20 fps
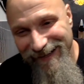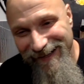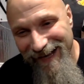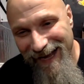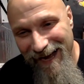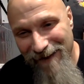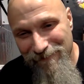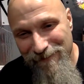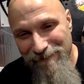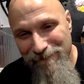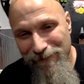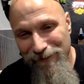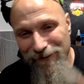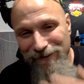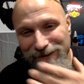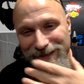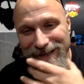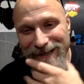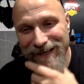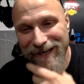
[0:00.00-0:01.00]
Happy
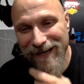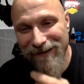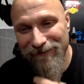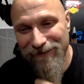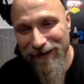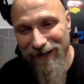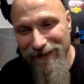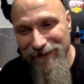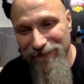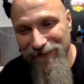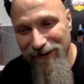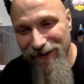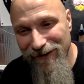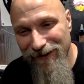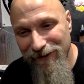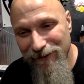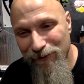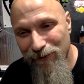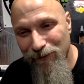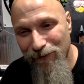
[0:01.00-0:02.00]
birthday, Kevin. That's
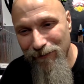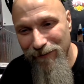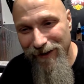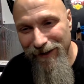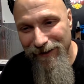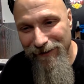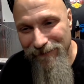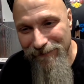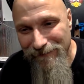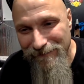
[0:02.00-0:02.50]
very cool, man.